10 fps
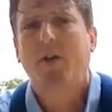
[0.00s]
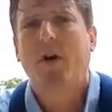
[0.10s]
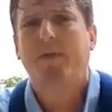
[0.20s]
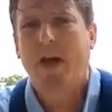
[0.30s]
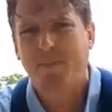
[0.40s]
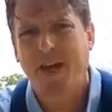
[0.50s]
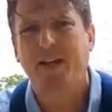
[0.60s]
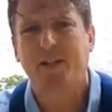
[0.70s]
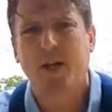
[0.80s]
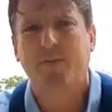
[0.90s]
of that pain and
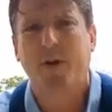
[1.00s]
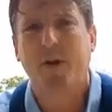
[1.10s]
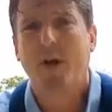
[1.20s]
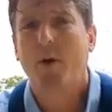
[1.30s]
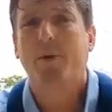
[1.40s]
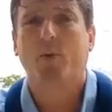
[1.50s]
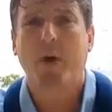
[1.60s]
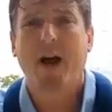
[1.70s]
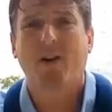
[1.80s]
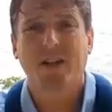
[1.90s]
suffering. But the
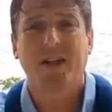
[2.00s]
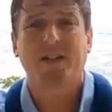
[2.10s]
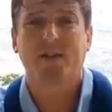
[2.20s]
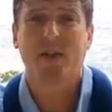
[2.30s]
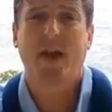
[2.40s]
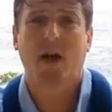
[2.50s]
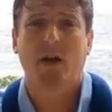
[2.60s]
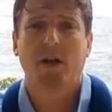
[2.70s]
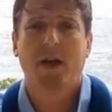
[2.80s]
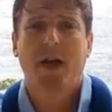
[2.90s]
reality is it's there.
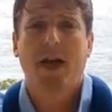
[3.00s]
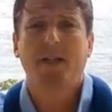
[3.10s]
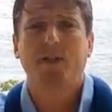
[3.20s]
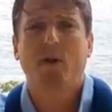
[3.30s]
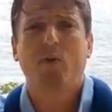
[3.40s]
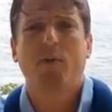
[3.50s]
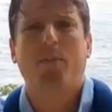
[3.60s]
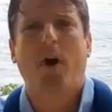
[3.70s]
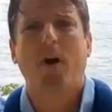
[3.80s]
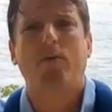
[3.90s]
And so
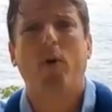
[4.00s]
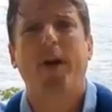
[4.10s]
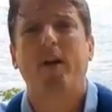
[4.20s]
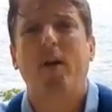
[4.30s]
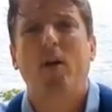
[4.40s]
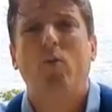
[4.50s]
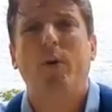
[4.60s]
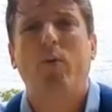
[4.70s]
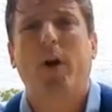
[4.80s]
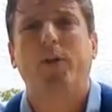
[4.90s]
part of what we
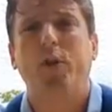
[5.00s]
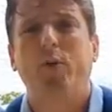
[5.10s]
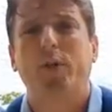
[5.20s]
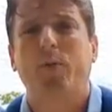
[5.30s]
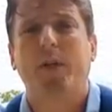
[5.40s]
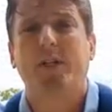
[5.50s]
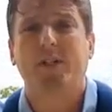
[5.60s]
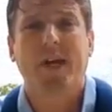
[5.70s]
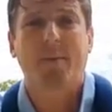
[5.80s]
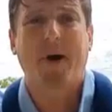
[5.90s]
want to do is really just
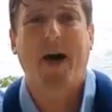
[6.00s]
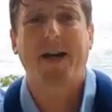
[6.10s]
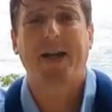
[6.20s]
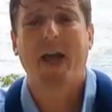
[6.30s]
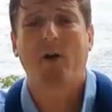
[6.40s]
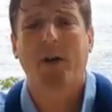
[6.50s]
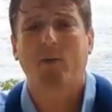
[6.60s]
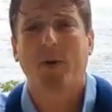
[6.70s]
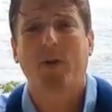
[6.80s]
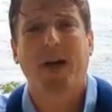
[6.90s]
stop hiding out and
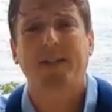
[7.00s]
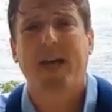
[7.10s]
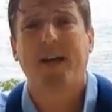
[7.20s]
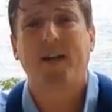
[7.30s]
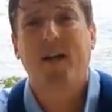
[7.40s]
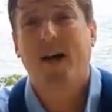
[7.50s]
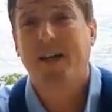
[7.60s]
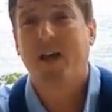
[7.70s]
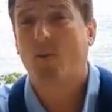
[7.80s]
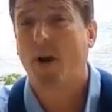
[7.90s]
realize that,
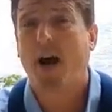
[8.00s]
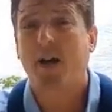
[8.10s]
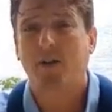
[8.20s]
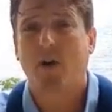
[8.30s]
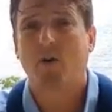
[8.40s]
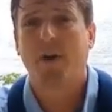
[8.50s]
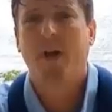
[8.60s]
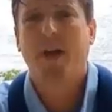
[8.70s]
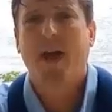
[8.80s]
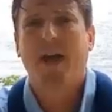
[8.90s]
again, we're not alone.
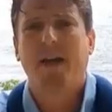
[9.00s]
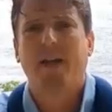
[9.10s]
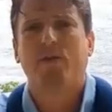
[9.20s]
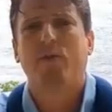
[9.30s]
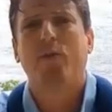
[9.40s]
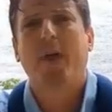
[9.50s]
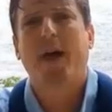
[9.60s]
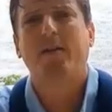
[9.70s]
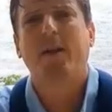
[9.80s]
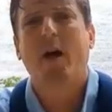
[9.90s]
And through
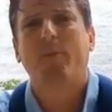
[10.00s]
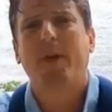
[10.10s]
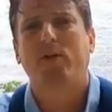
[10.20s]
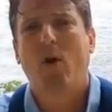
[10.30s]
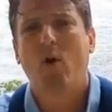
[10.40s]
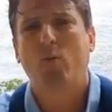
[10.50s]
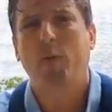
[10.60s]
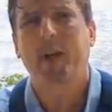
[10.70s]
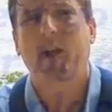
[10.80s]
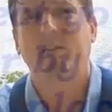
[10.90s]
that, not being alone, we not